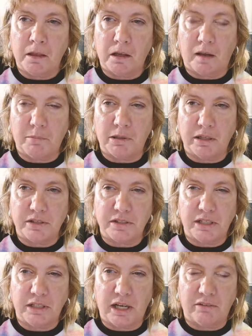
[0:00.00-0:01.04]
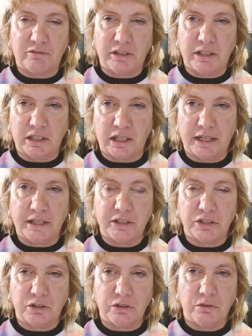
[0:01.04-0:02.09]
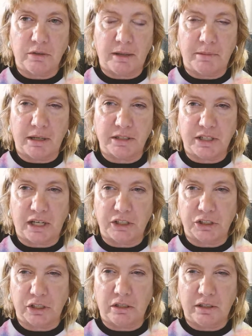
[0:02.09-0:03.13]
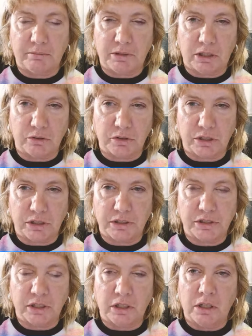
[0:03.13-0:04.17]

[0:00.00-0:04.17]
I've been listening every night to a meditation hypnosis